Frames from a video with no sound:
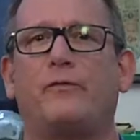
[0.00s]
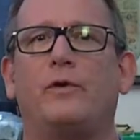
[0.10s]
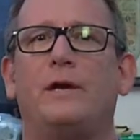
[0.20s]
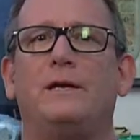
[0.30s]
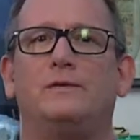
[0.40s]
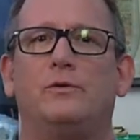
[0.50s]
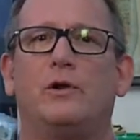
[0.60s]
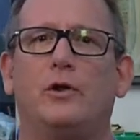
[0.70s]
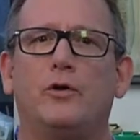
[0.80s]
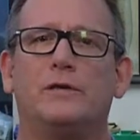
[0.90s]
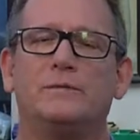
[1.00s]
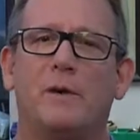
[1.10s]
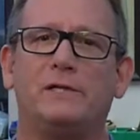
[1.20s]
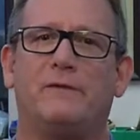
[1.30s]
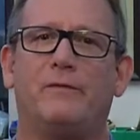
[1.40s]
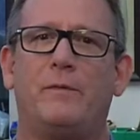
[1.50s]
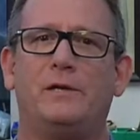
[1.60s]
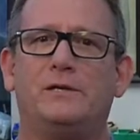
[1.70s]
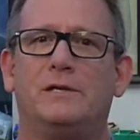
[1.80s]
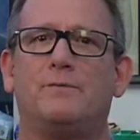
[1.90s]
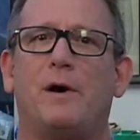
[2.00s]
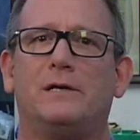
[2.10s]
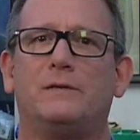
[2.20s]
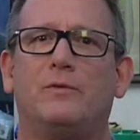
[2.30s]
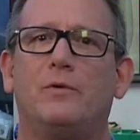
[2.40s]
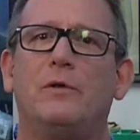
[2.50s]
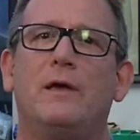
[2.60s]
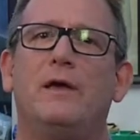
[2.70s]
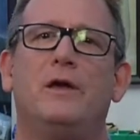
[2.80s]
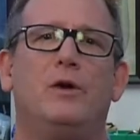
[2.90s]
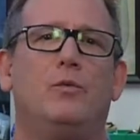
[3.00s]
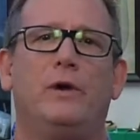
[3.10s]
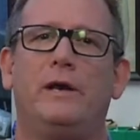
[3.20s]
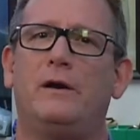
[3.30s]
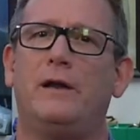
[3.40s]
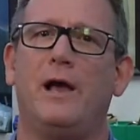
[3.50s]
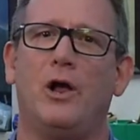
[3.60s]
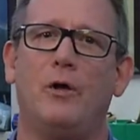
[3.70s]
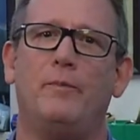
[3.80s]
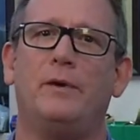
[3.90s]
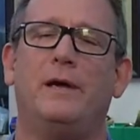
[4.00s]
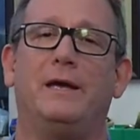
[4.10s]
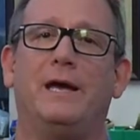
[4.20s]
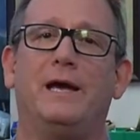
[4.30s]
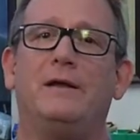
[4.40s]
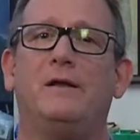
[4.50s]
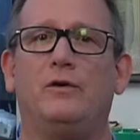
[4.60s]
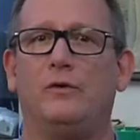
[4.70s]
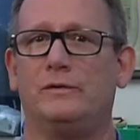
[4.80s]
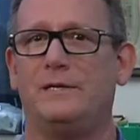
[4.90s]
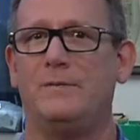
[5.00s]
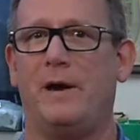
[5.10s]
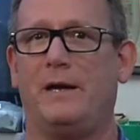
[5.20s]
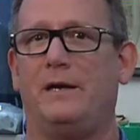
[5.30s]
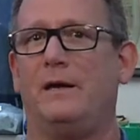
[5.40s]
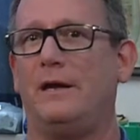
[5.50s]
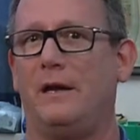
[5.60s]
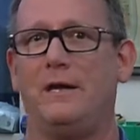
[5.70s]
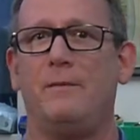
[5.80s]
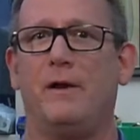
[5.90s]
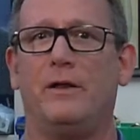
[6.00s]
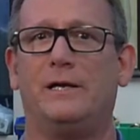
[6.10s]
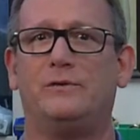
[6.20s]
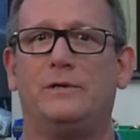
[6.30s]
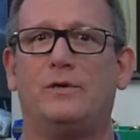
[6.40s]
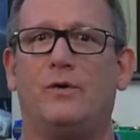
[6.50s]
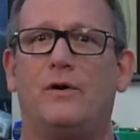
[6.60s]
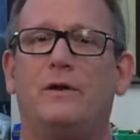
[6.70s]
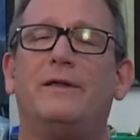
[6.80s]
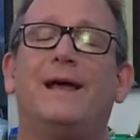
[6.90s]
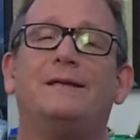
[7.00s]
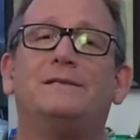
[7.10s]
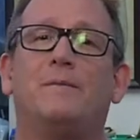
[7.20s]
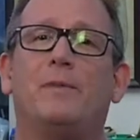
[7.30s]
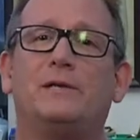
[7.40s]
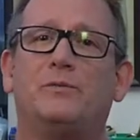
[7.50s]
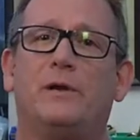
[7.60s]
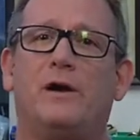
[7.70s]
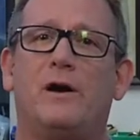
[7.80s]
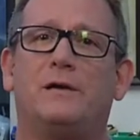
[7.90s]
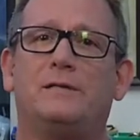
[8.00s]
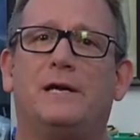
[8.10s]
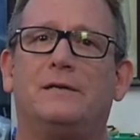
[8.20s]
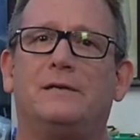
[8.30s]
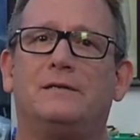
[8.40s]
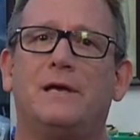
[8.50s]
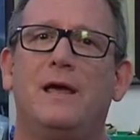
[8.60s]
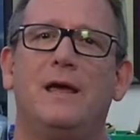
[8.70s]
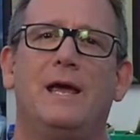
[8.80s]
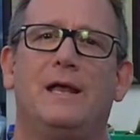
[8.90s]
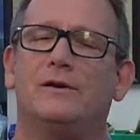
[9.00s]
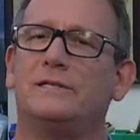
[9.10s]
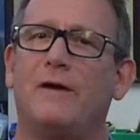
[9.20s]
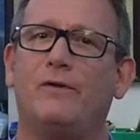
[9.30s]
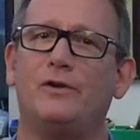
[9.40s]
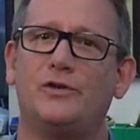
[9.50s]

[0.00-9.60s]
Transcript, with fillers: free to include as much information as possible. We're here to help. Again, you'll see my email address go on. That is the best way to contact us. And there's never a